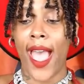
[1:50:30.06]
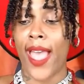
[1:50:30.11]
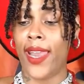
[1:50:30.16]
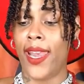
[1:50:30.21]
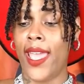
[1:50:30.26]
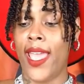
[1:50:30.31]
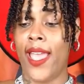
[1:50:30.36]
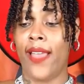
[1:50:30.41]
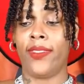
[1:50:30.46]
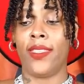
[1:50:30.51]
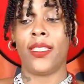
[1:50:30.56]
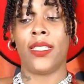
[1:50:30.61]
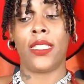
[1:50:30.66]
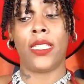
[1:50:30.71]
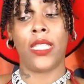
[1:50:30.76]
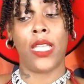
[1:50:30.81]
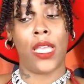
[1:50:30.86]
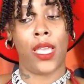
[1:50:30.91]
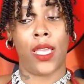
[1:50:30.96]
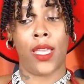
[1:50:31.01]
I laughed
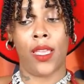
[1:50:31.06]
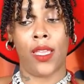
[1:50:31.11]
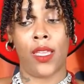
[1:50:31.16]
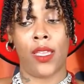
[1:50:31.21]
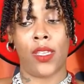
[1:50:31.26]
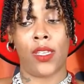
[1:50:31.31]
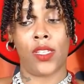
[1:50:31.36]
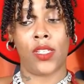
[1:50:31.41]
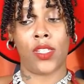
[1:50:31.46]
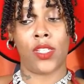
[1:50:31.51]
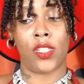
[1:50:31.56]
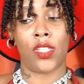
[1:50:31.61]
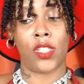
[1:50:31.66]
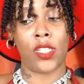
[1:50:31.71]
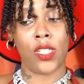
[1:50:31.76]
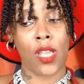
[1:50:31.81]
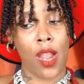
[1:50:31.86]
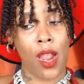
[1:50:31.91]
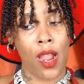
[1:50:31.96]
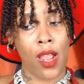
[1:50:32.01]
and said,
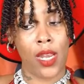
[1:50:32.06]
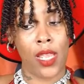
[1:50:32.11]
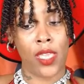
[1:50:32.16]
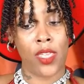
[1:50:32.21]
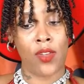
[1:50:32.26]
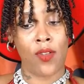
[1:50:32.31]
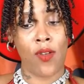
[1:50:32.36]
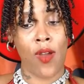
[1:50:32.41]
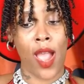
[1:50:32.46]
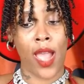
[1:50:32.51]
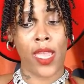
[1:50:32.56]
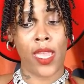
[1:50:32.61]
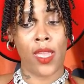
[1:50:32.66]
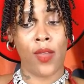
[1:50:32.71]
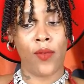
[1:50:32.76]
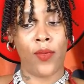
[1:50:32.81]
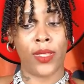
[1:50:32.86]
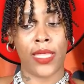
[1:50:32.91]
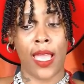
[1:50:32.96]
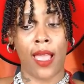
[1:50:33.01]
Surely you are
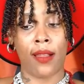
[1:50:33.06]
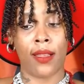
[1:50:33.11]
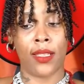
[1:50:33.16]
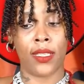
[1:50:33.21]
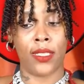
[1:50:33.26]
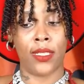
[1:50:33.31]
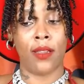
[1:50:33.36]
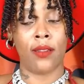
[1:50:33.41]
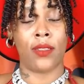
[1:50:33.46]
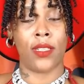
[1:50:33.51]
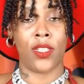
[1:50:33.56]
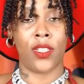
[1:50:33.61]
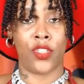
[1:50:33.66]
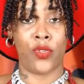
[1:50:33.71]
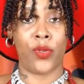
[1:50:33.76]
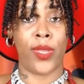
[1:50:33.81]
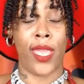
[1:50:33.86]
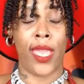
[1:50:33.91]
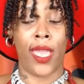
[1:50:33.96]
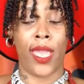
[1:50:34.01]
here without consulting
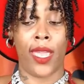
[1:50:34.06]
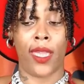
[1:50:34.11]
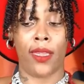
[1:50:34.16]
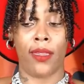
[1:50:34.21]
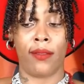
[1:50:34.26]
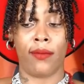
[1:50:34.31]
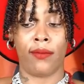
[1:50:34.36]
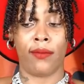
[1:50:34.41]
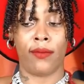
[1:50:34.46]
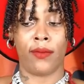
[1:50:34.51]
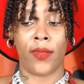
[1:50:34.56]
Trian.